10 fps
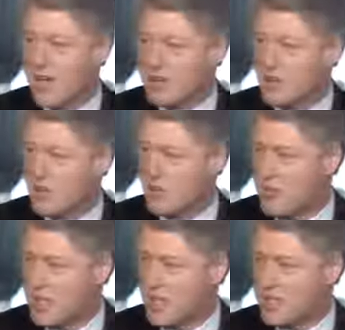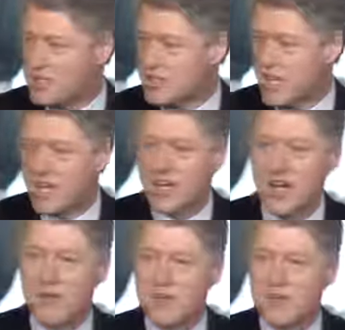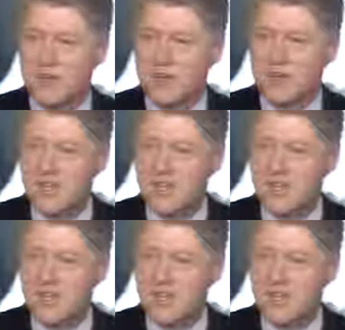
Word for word: as human beings in a common